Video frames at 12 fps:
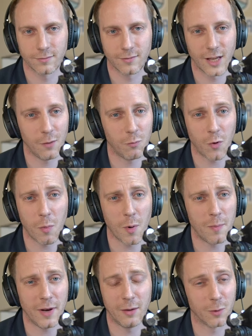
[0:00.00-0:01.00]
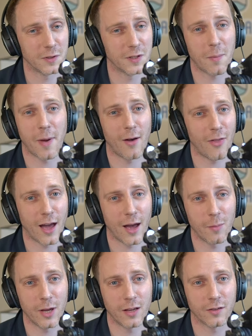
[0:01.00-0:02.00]
It probably was about that
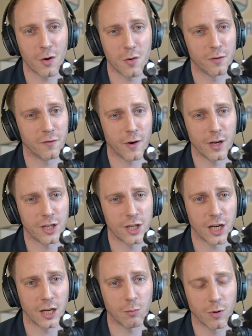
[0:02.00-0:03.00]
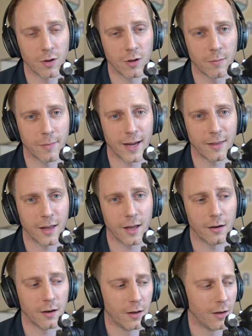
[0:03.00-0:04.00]
because I was very cheap back then.